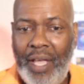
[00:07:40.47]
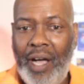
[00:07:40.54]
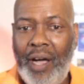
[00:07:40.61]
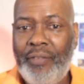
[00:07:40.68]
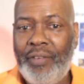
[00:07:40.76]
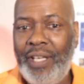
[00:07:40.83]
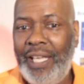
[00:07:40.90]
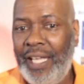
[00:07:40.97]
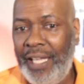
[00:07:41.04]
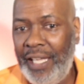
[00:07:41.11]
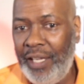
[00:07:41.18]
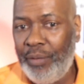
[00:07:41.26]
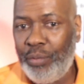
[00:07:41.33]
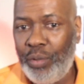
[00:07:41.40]
of
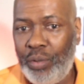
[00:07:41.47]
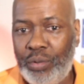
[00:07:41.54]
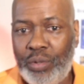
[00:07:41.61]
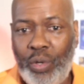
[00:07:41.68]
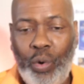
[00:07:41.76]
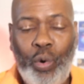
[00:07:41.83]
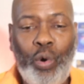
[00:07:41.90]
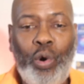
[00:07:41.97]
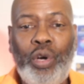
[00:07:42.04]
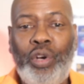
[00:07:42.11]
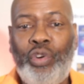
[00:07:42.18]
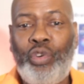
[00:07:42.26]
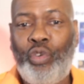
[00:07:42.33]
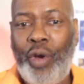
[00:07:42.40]
equal or
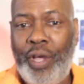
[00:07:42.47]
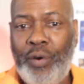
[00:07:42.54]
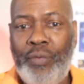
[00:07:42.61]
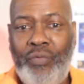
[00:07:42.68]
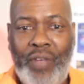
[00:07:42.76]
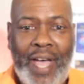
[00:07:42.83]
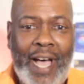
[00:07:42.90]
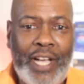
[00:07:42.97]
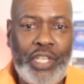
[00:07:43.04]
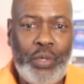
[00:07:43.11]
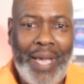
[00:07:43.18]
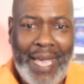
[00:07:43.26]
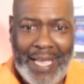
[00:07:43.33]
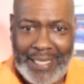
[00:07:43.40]
greater value
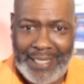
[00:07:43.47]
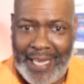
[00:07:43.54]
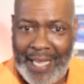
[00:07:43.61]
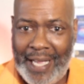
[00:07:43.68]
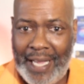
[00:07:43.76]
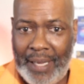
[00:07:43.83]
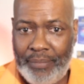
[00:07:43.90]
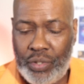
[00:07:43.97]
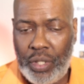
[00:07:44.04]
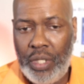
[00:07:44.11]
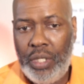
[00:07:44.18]
at times.